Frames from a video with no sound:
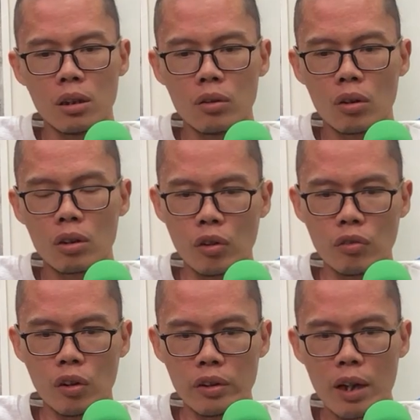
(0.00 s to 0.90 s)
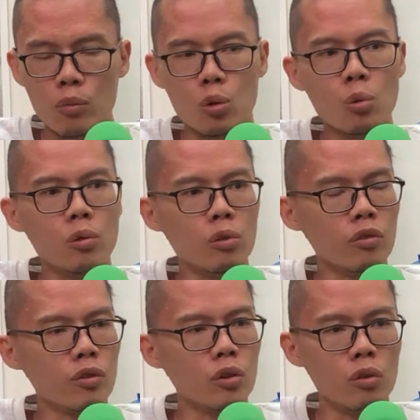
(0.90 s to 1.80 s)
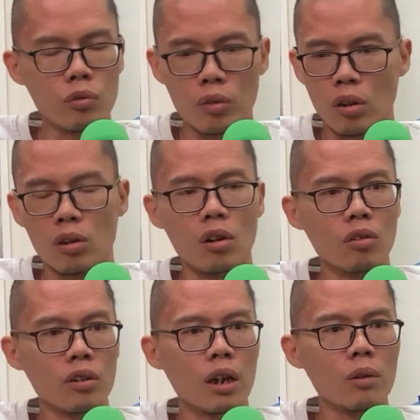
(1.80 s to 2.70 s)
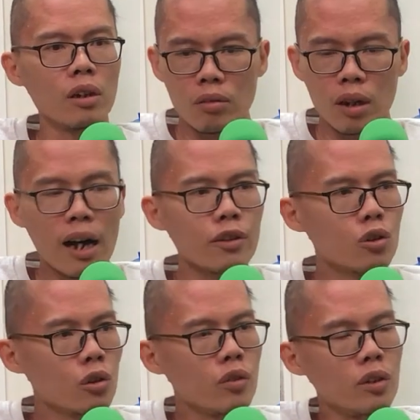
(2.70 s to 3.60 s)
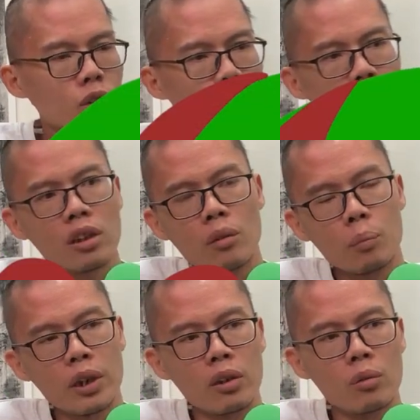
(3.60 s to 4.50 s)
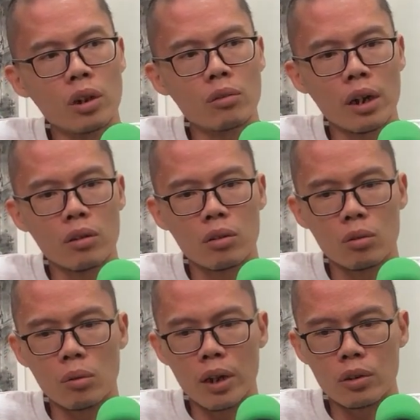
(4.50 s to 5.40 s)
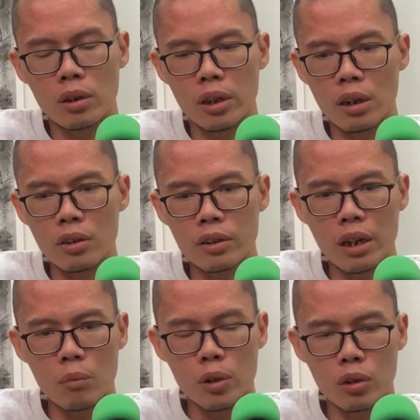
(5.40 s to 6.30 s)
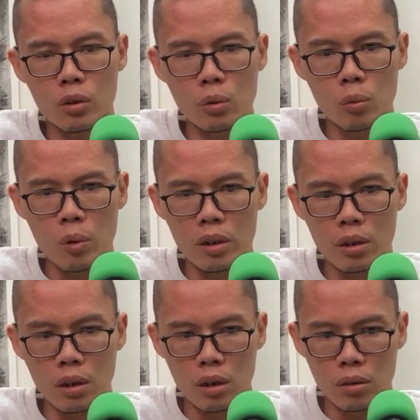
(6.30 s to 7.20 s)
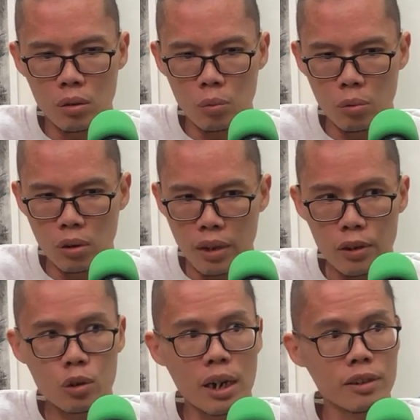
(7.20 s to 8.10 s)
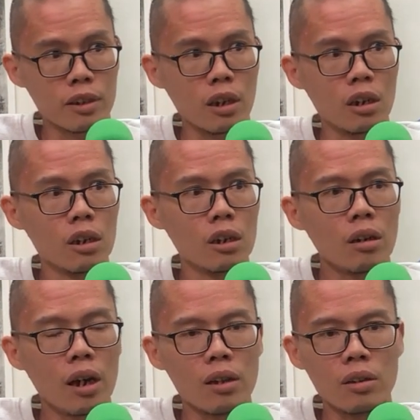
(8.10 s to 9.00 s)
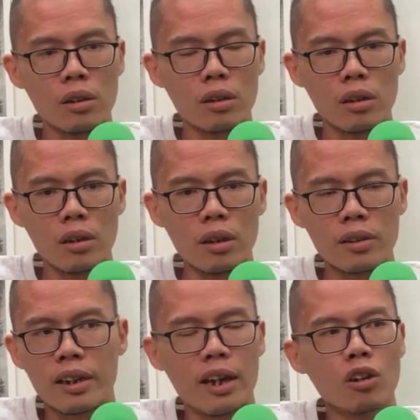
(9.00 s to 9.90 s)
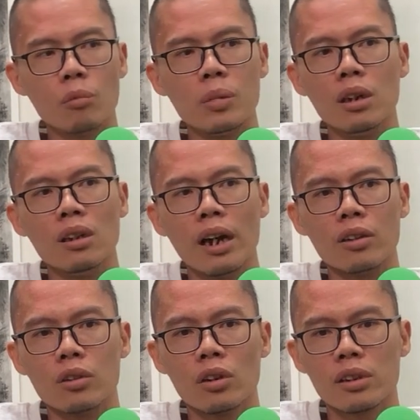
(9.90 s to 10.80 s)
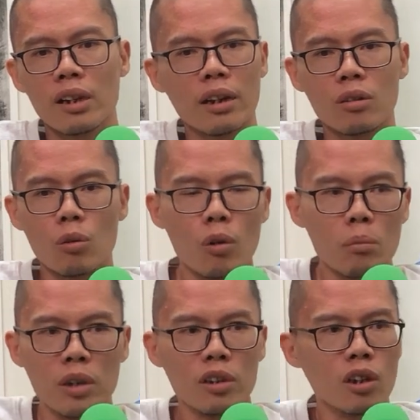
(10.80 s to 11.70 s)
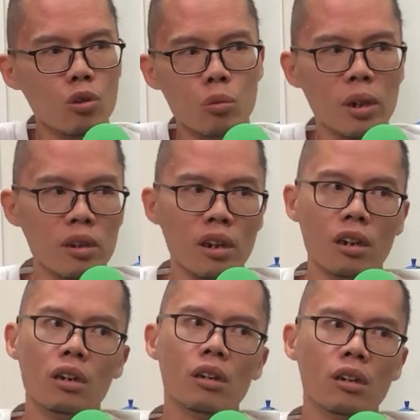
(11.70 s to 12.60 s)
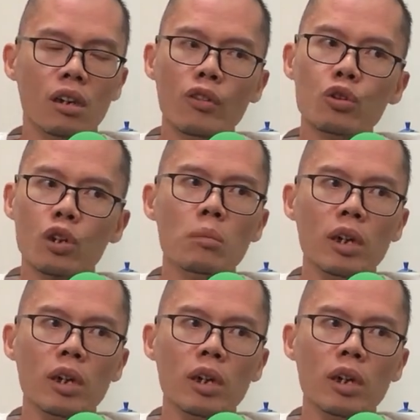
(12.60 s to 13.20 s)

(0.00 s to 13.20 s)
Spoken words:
in order for them to work with you for a long time, right, the hard truth is you need a period, right, to actually establish whether that trusting. And it cannot be like just like 1 meeting, 2 meeting, even 3